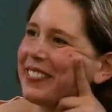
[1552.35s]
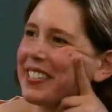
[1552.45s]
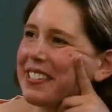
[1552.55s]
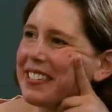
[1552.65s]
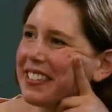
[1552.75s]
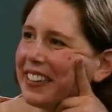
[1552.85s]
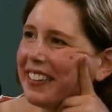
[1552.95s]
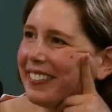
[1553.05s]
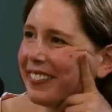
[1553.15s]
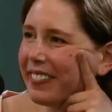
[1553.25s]
mm-hmm. which you
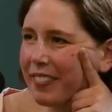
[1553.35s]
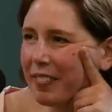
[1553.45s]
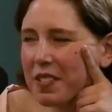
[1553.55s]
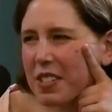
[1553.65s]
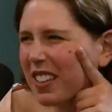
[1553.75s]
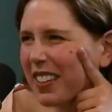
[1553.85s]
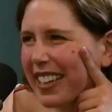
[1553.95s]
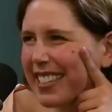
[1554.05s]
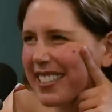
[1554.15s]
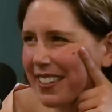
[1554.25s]
know was
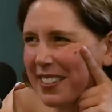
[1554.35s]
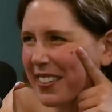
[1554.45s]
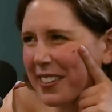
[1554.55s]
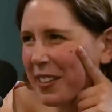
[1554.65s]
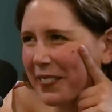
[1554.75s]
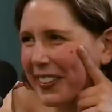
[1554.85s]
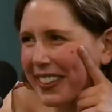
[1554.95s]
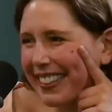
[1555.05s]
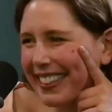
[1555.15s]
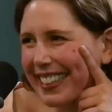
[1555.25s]
learning such good
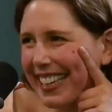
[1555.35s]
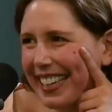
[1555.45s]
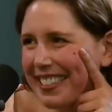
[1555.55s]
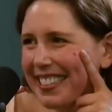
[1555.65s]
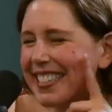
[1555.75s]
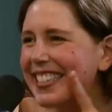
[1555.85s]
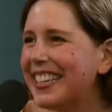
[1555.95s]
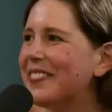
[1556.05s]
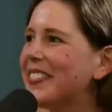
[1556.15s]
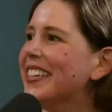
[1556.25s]
communication
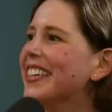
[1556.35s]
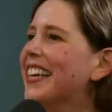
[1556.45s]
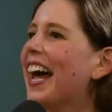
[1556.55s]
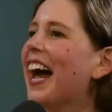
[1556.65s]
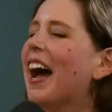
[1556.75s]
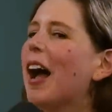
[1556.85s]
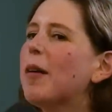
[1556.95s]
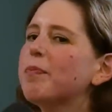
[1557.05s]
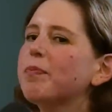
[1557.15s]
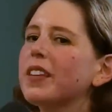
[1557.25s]
stuff.
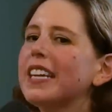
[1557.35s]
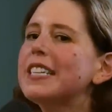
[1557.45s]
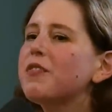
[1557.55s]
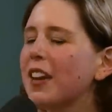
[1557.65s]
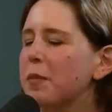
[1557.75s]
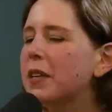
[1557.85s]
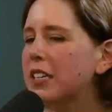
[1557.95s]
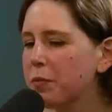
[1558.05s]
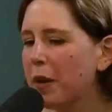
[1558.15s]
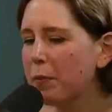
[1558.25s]
Um, it's funny
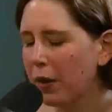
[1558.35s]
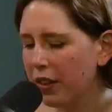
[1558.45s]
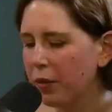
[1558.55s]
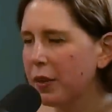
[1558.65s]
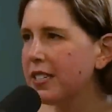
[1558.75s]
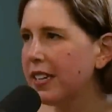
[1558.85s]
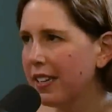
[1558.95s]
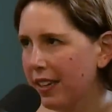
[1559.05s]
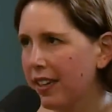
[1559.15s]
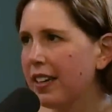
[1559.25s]
because my brother went to
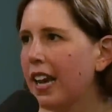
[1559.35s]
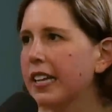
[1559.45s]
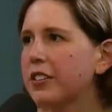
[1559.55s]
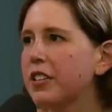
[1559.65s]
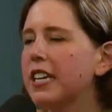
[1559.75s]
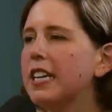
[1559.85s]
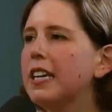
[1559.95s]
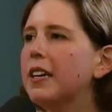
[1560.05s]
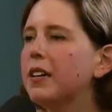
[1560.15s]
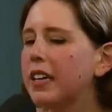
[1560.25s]
Ithaca College and he